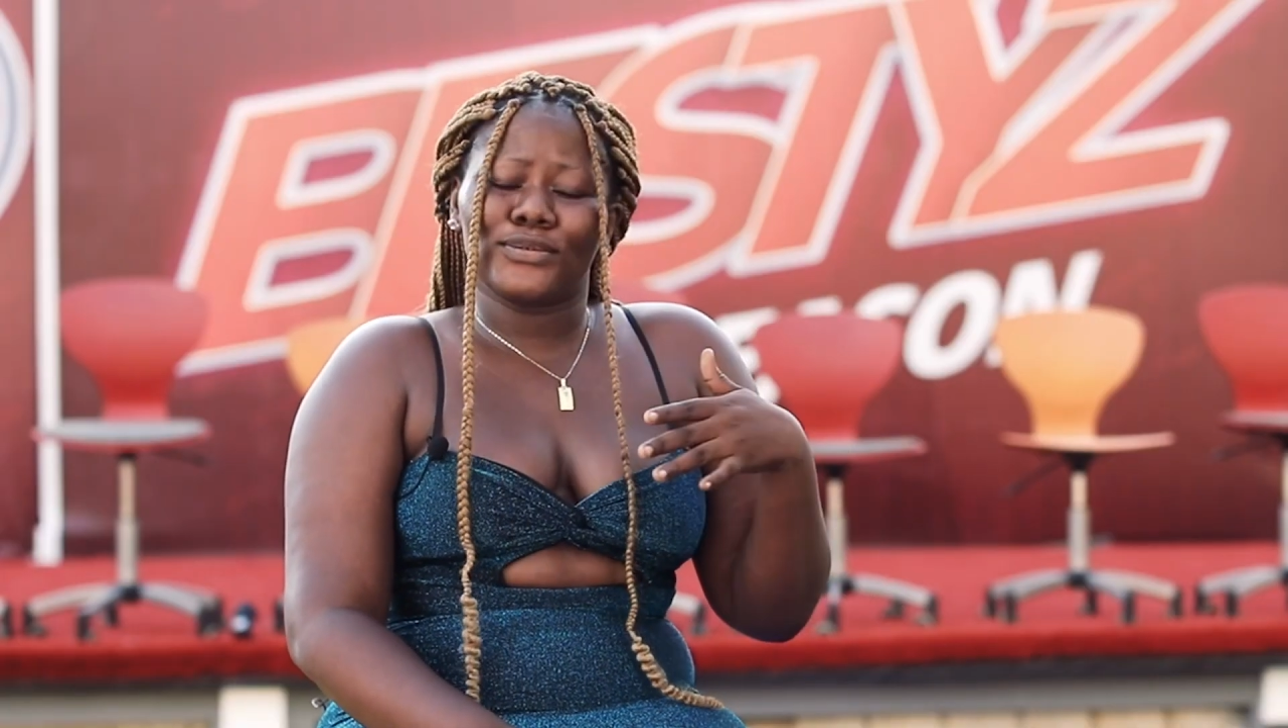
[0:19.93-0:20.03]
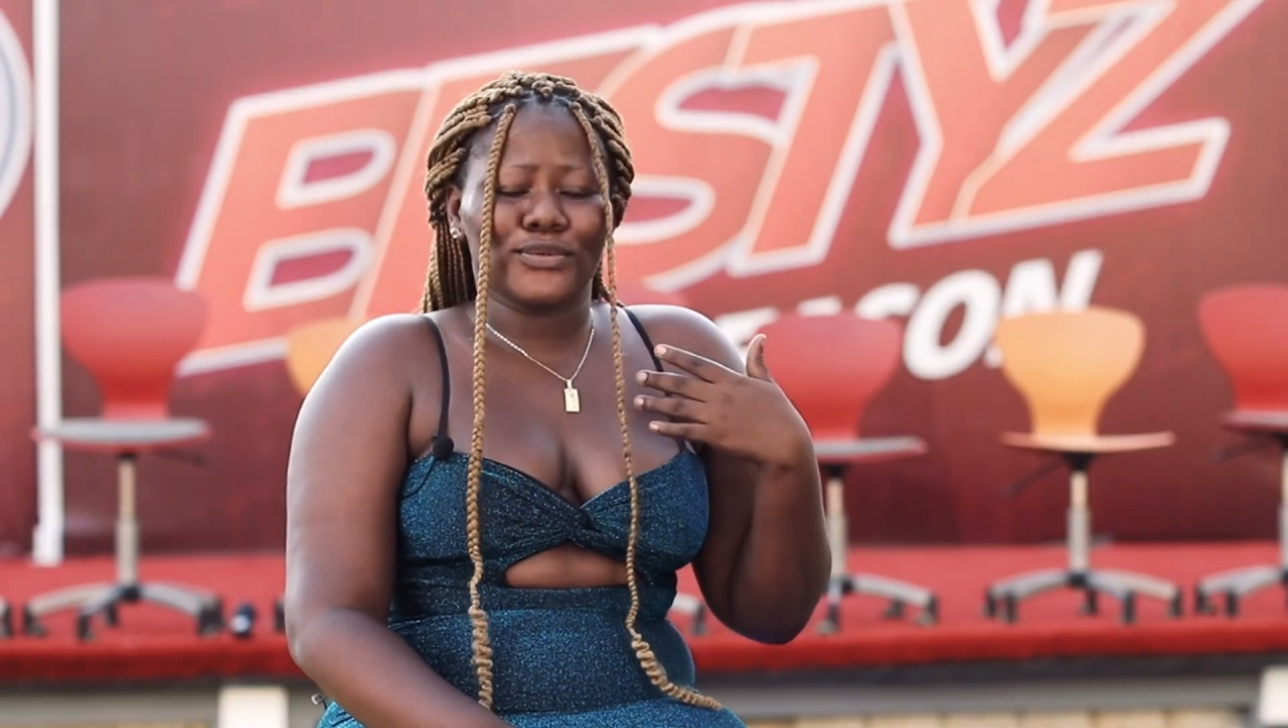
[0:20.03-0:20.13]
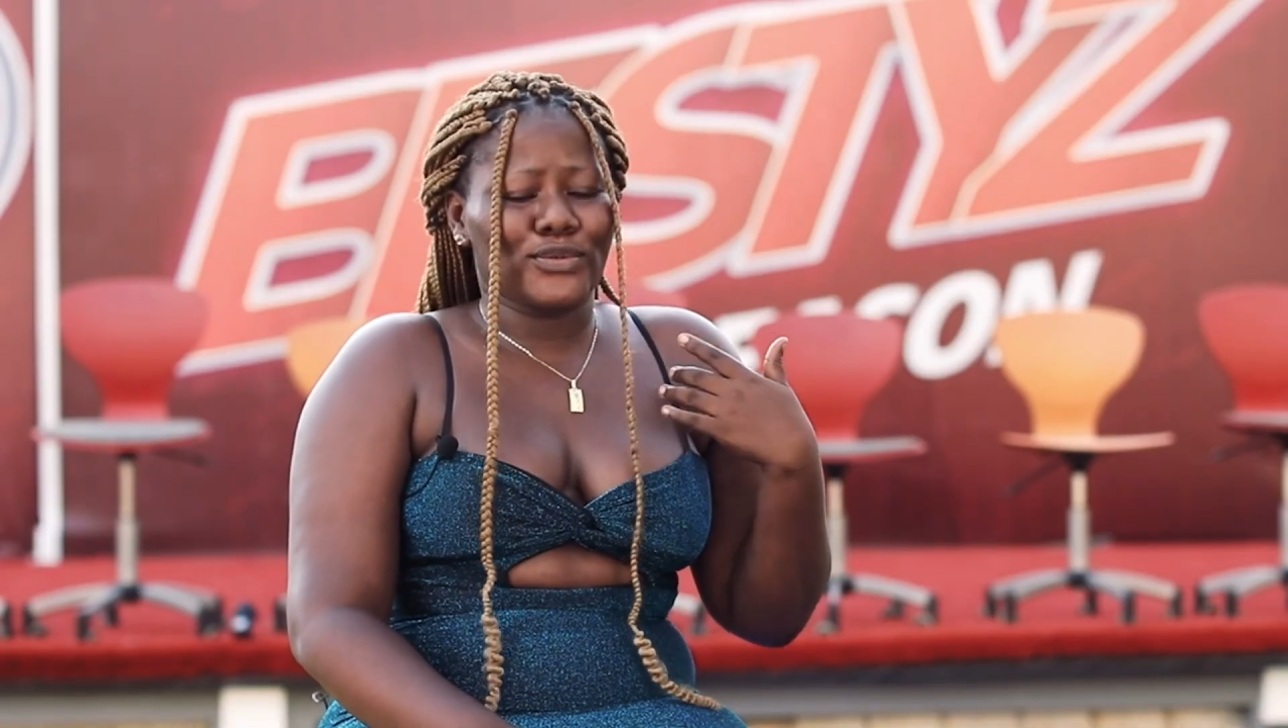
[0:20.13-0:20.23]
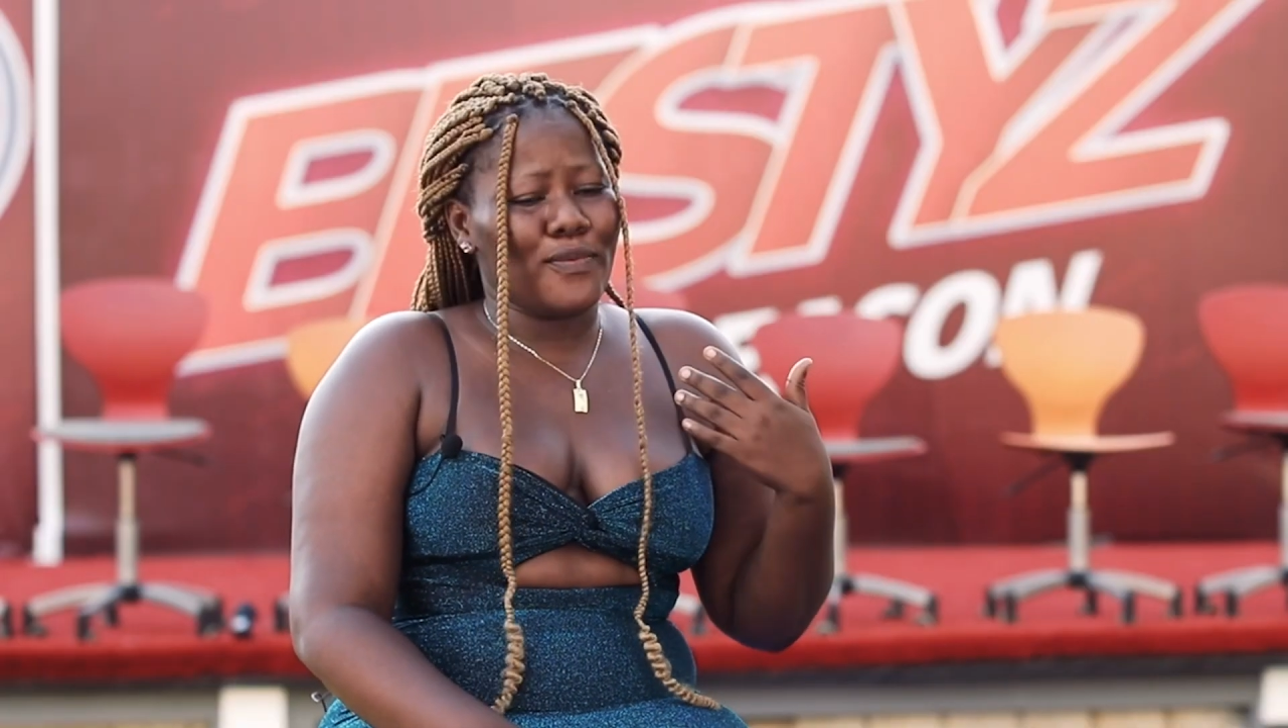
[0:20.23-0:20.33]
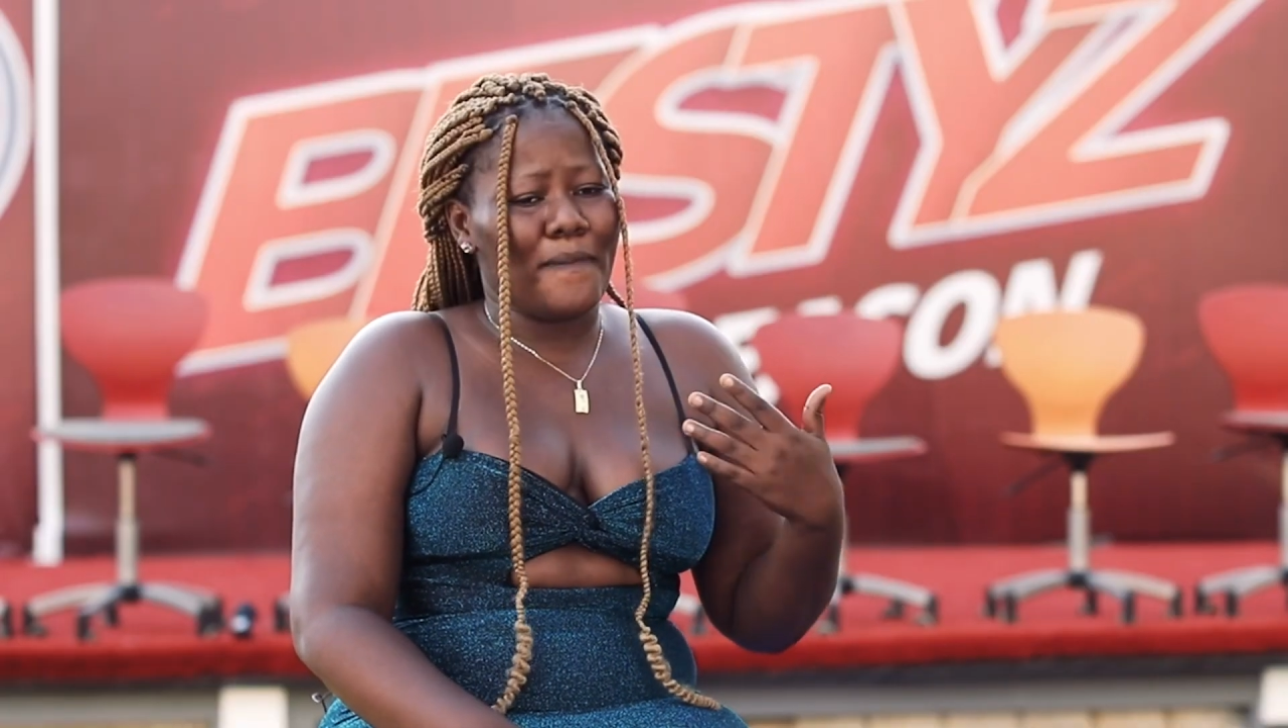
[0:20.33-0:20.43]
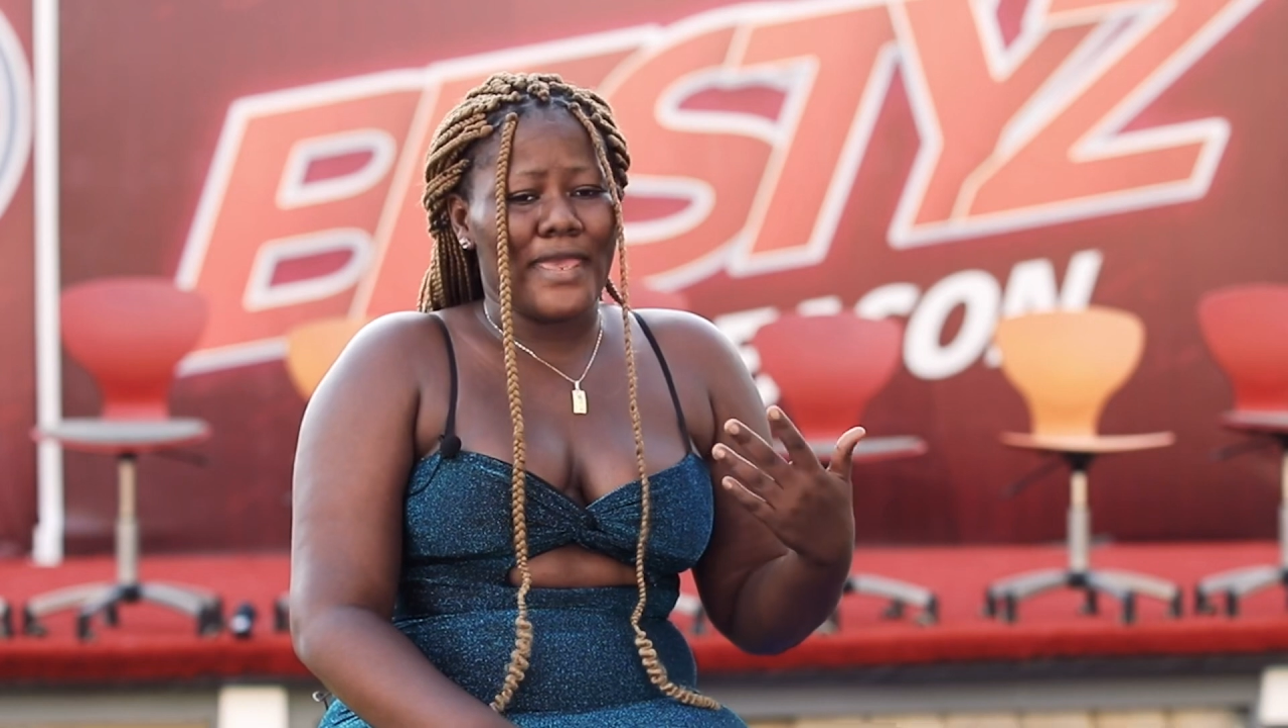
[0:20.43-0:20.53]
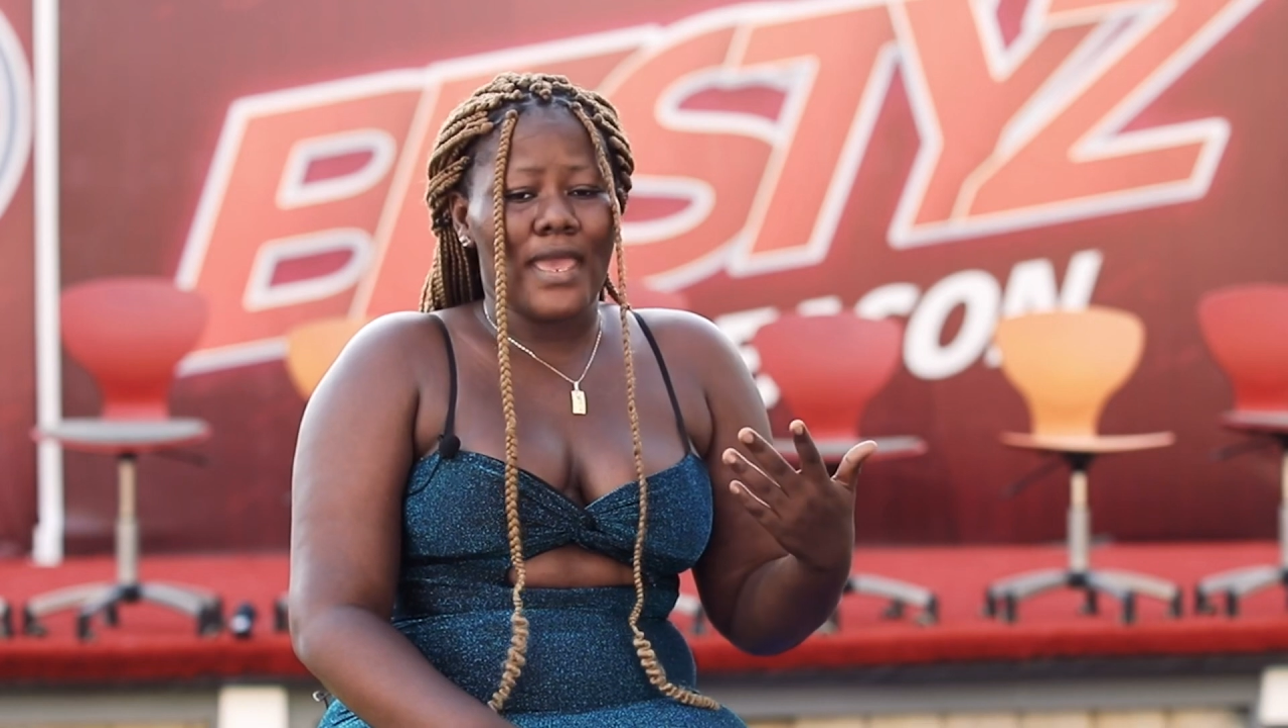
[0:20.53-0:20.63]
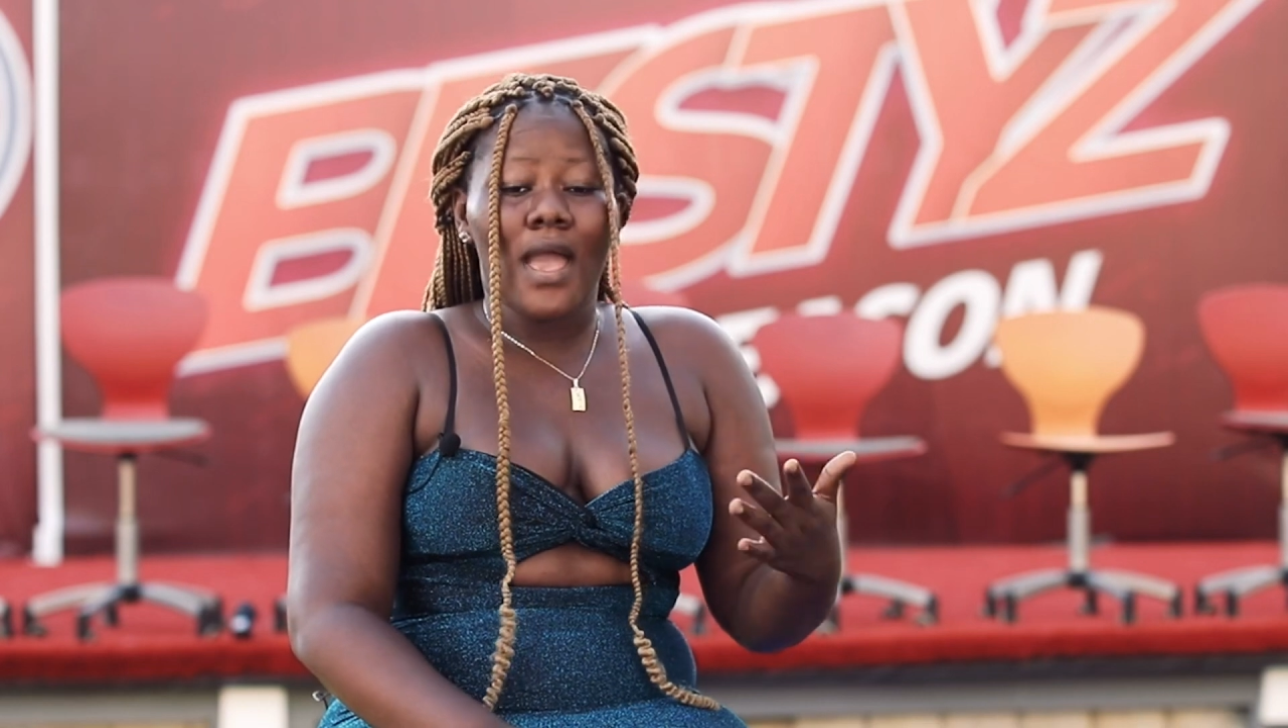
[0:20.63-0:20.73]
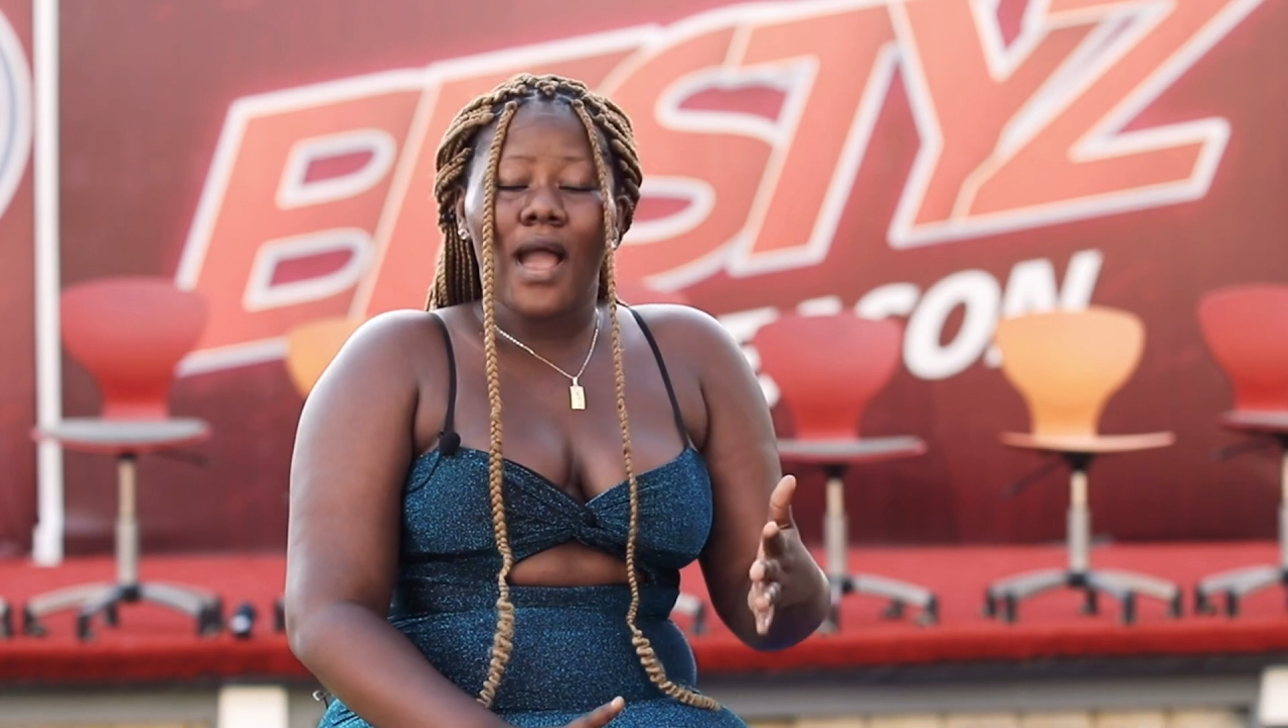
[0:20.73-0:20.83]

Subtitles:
talk to me.